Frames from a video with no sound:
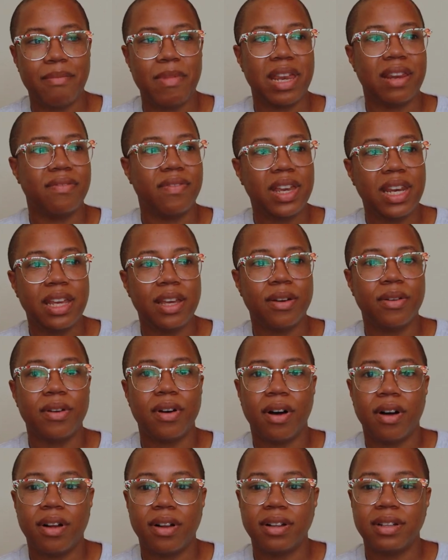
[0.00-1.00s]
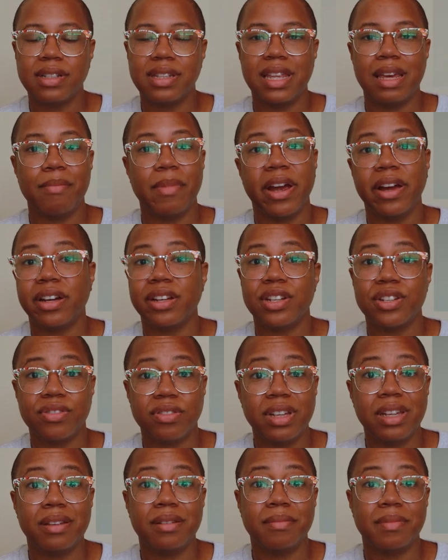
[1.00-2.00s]
I made a video called The American
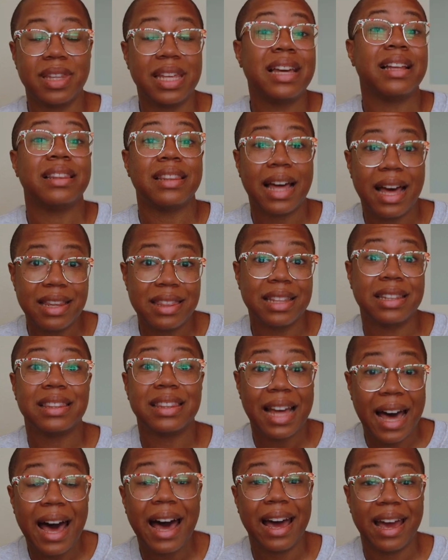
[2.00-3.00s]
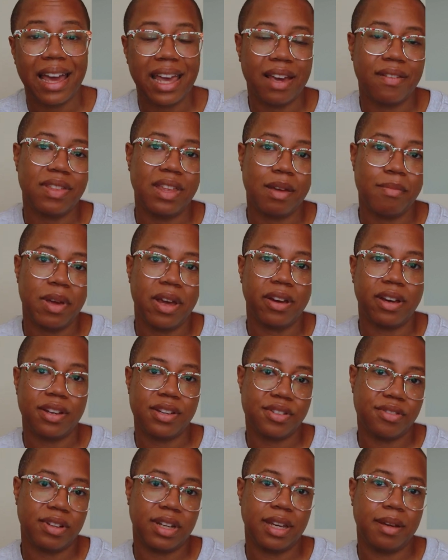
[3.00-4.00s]
Dream, the lie of the
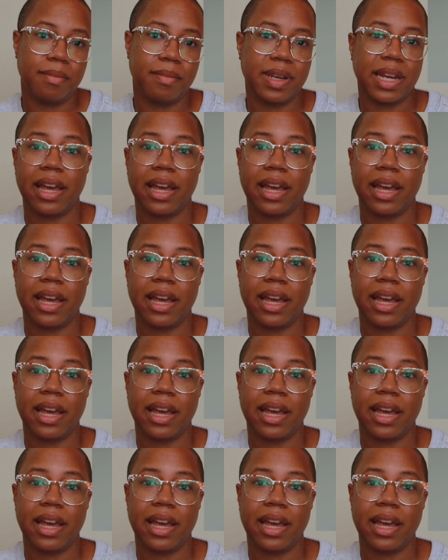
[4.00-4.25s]
American Dream.